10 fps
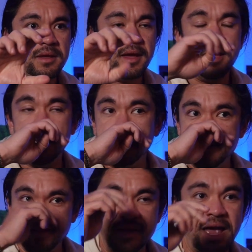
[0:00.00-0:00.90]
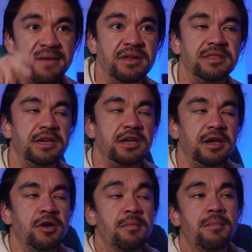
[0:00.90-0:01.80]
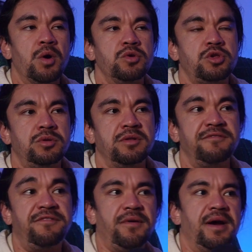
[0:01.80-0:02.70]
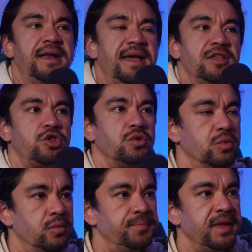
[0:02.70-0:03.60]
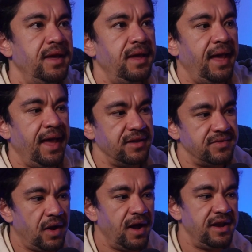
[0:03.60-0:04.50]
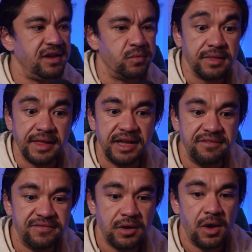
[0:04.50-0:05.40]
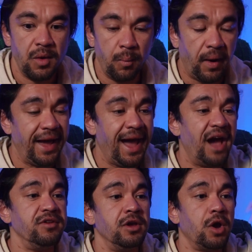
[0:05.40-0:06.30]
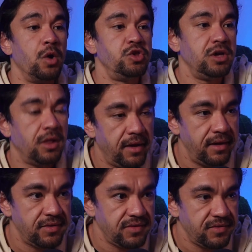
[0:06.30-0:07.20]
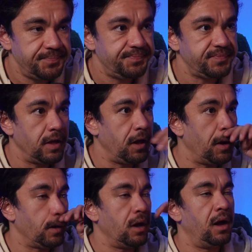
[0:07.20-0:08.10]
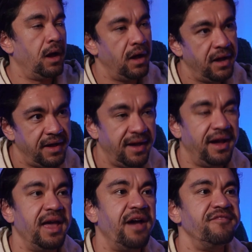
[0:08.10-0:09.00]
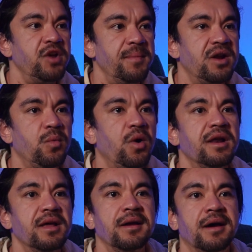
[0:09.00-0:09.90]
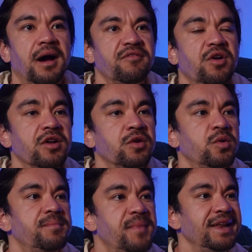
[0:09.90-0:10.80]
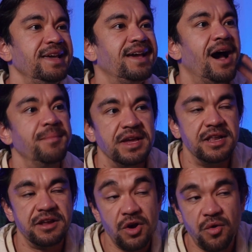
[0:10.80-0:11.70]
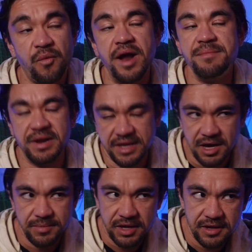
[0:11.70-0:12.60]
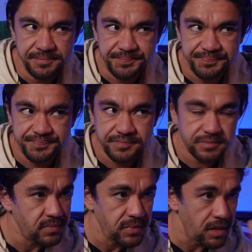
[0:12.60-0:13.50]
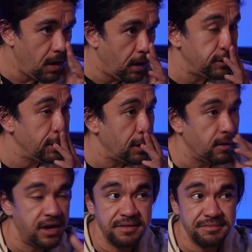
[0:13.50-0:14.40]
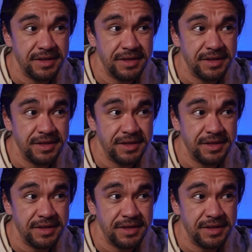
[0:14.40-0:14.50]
and having the emotional and financial anxiety relieved by having coaching clients and going, no matter what, I've got good money coming in. I've got great money coming in. I think I'm gonna